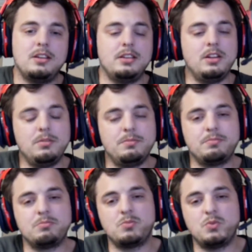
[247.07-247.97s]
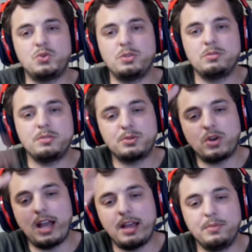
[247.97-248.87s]
uh, you know,
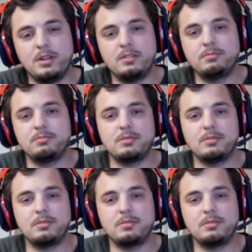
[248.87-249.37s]
subscribe, you know.